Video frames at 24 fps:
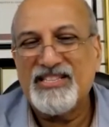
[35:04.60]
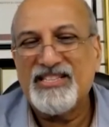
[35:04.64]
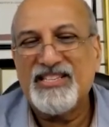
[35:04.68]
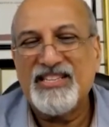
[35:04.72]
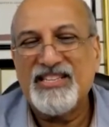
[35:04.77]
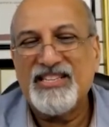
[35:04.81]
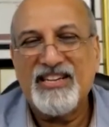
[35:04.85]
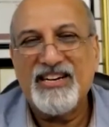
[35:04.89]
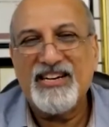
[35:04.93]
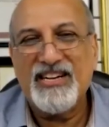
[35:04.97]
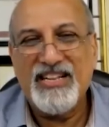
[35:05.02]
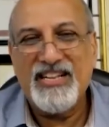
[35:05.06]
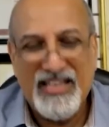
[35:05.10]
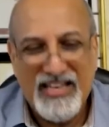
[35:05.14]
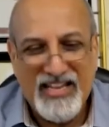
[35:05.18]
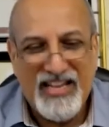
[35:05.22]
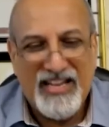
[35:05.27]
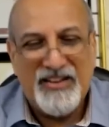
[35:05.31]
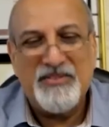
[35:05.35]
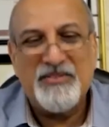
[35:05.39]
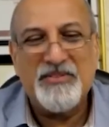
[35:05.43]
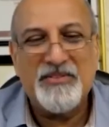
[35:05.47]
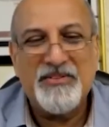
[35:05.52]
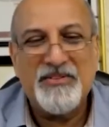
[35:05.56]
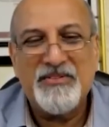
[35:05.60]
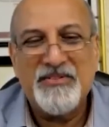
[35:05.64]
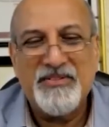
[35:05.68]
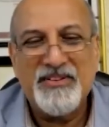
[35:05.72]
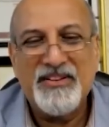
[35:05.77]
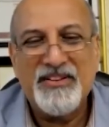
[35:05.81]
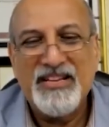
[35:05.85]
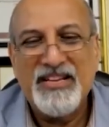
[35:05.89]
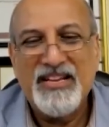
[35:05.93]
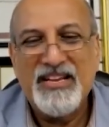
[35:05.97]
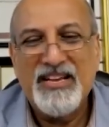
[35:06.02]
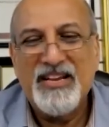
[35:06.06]
are. And then,
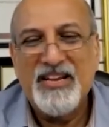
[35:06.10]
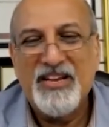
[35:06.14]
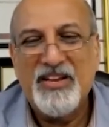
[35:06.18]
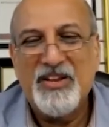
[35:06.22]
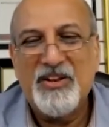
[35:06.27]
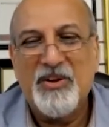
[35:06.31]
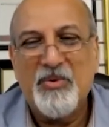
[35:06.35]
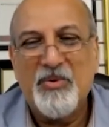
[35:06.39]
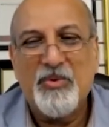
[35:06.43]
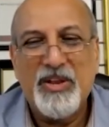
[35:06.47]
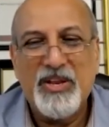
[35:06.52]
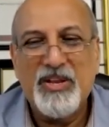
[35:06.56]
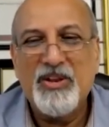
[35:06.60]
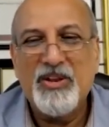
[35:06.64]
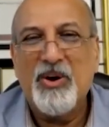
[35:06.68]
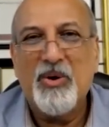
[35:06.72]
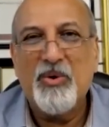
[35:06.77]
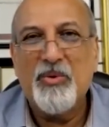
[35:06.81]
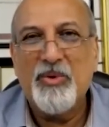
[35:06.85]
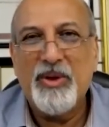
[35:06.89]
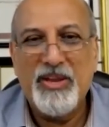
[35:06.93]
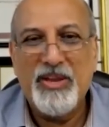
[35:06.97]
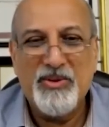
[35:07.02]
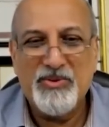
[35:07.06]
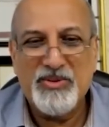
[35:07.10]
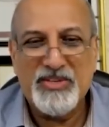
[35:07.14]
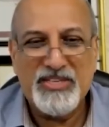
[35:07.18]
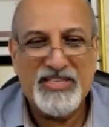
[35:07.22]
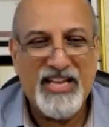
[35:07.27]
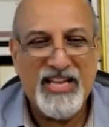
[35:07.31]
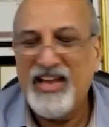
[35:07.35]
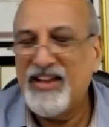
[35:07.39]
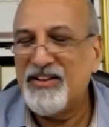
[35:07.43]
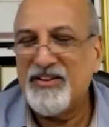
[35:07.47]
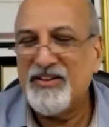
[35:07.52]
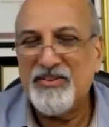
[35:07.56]
we know where you
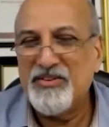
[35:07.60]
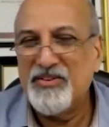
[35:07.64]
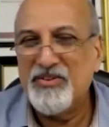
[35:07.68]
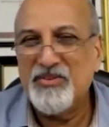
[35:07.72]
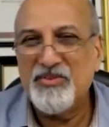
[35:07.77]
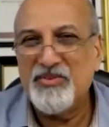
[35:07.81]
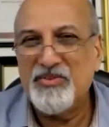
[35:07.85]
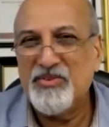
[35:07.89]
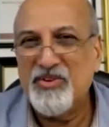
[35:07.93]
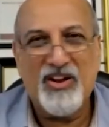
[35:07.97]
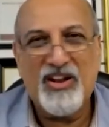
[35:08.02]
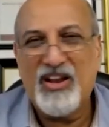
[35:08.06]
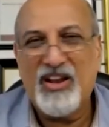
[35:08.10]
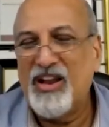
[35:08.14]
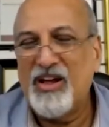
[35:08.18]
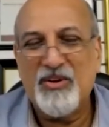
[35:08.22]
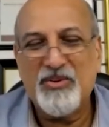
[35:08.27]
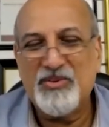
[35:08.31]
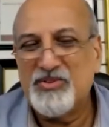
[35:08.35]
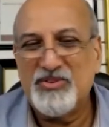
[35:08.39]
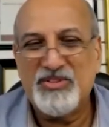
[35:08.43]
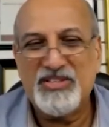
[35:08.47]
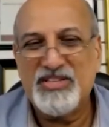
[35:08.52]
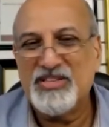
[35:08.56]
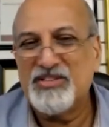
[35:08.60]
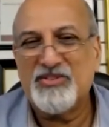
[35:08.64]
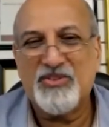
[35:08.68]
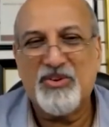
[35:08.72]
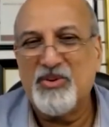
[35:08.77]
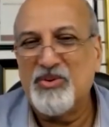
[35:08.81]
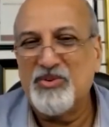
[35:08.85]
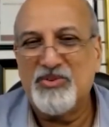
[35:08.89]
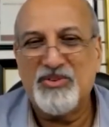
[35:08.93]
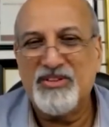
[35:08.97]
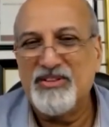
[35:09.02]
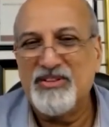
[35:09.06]
stand. You're not allowed to just
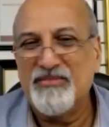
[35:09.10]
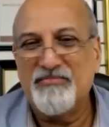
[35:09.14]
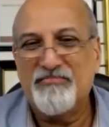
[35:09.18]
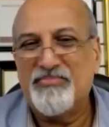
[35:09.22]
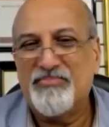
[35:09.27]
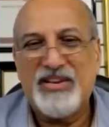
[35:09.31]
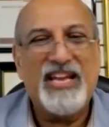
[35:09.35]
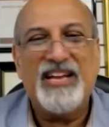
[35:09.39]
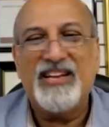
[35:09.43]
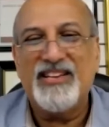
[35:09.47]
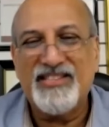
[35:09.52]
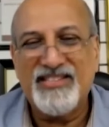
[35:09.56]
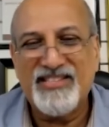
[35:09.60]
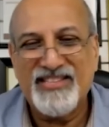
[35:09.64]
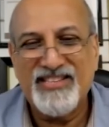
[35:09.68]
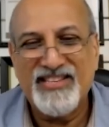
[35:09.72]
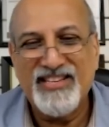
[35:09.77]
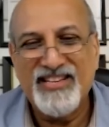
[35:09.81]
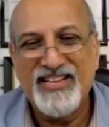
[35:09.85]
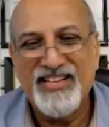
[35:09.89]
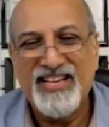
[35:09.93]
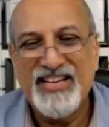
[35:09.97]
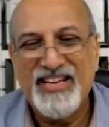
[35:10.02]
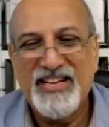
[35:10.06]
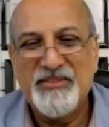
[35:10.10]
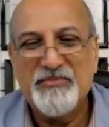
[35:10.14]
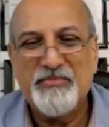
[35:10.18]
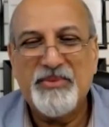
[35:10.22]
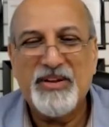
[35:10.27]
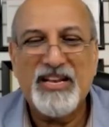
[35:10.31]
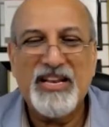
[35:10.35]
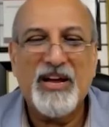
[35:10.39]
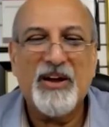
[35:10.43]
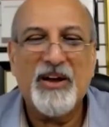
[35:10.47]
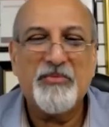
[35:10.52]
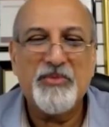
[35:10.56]
go to the press. But
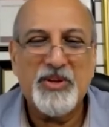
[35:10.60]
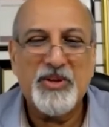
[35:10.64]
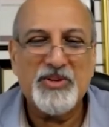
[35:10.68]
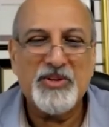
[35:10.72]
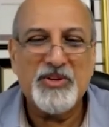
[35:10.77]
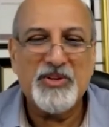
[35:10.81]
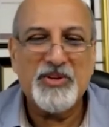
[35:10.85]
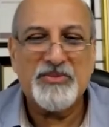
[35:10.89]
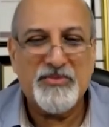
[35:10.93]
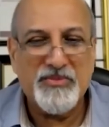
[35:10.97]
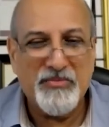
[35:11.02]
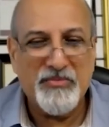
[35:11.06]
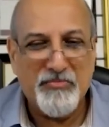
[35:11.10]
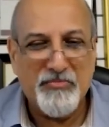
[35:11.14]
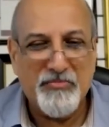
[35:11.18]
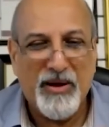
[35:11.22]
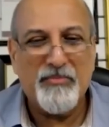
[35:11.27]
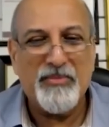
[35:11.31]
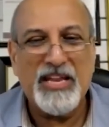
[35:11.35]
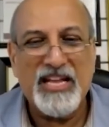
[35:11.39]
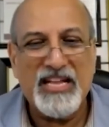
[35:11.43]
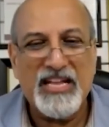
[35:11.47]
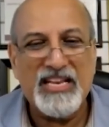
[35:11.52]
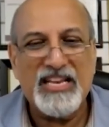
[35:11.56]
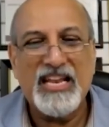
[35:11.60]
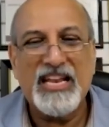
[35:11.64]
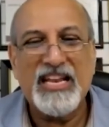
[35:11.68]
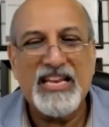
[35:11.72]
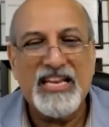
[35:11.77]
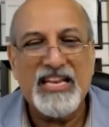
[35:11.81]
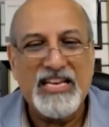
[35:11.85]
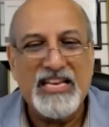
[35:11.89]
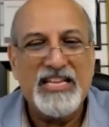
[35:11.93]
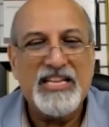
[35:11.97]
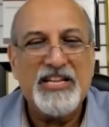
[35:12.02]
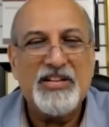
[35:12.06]
now, because the public
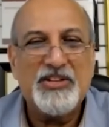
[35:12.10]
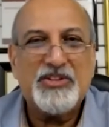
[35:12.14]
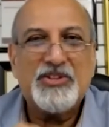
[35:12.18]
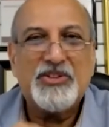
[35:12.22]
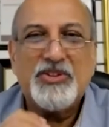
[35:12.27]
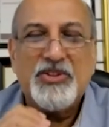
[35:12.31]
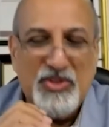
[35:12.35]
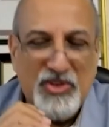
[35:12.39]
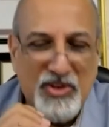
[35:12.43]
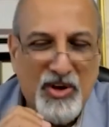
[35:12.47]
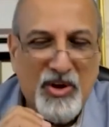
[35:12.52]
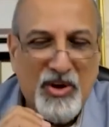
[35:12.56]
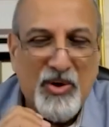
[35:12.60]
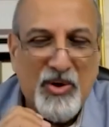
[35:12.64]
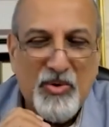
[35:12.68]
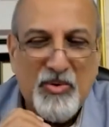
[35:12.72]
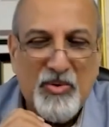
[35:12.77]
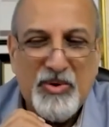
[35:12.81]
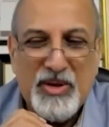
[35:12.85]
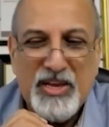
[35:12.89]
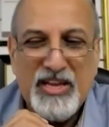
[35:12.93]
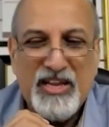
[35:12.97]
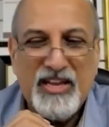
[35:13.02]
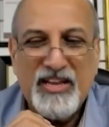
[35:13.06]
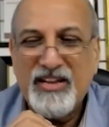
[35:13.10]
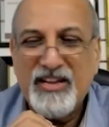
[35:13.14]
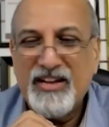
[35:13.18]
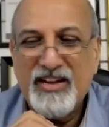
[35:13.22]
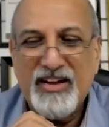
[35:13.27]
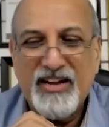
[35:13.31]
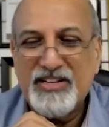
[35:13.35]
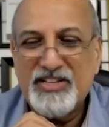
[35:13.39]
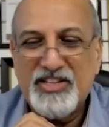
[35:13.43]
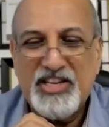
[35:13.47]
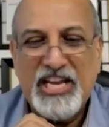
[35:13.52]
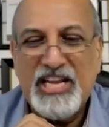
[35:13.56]
really needs to know, we
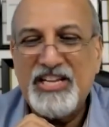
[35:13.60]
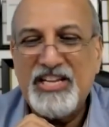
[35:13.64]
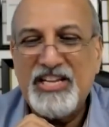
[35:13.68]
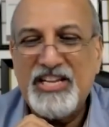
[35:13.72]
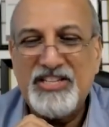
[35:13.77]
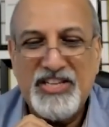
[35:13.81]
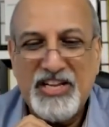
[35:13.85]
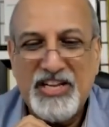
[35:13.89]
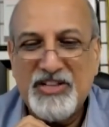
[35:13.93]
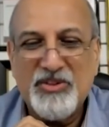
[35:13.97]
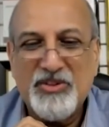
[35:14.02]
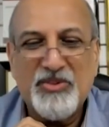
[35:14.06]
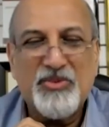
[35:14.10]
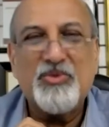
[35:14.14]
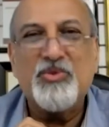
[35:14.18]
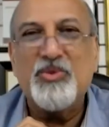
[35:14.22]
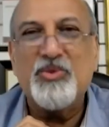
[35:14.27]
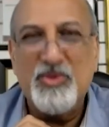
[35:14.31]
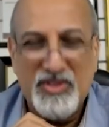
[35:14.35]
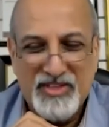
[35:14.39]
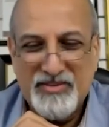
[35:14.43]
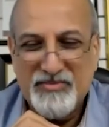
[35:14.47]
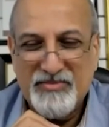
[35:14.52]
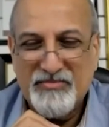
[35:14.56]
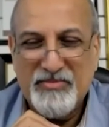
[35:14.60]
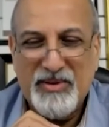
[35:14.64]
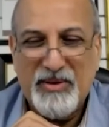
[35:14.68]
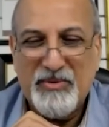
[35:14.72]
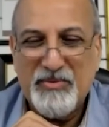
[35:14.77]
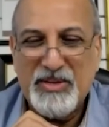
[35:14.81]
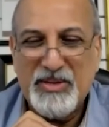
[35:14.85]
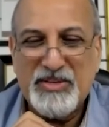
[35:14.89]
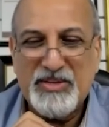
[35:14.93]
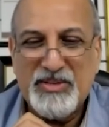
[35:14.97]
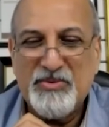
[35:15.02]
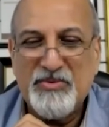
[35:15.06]
are changing the rules by
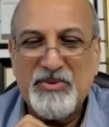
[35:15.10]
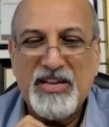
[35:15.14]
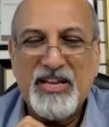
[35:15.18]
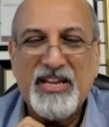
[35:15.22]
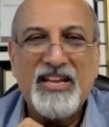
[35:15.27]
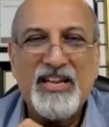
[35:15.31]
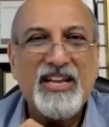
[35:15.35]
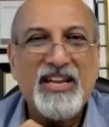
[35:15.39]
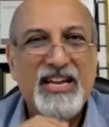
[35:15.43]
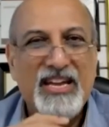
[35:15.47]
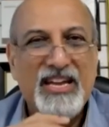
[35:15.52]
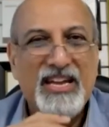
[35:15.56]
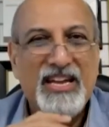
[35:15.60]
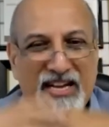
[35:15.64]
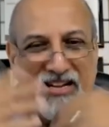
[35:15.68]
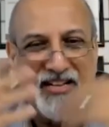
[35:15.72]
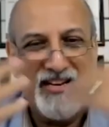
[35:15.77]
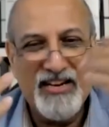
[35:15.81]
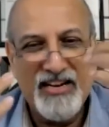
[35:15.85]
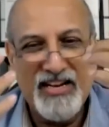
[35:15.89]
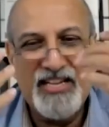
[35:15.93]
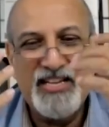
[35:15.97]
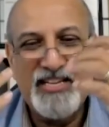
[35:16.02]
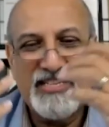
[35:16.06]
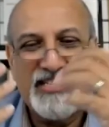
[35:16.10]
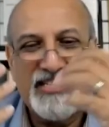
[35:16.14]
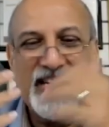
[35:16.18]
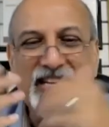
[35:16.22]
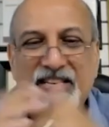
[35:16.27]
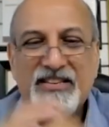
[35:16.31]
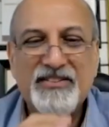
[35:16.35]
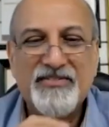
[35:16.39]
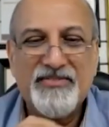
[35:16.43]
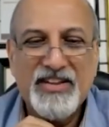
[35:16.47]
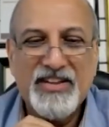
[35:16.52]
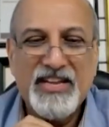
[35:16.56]
which we release
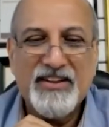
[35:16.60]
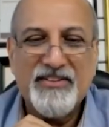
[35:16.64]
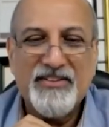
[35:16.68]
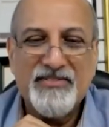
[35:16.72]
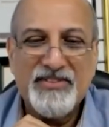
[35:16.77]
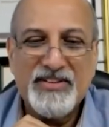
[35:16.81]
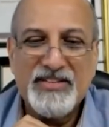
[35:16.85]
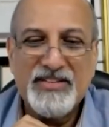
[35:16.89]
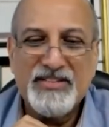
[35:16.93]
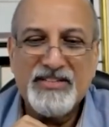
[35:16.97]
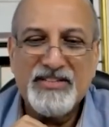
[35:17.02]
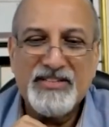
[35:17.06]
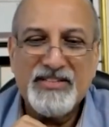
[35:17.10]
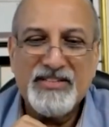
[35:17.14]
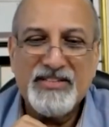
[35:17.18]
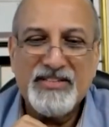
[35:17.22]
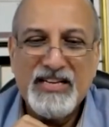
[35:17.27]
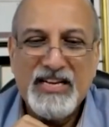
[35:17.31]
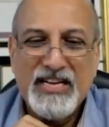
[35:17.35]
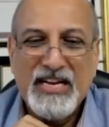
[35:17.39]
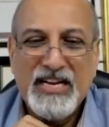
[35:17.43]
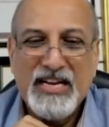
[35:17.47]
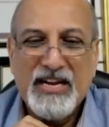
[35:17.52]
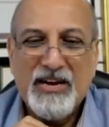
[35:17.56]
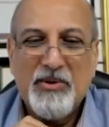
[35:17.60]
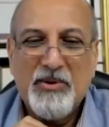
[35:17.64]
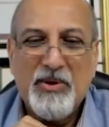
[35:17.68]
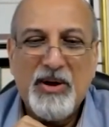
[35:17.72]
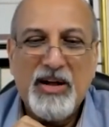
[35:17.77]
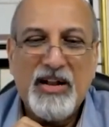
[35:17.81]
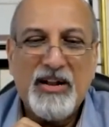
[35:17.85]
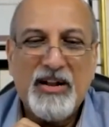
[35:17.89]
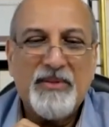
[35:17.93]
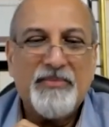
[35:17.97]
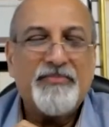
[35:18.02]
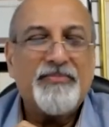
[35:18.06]
scientific evidence.
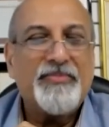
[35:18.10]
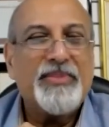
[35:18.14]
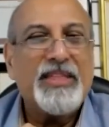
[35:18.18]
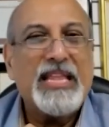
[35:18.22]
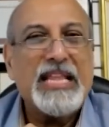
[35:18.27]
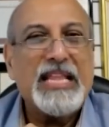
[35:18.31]
Well,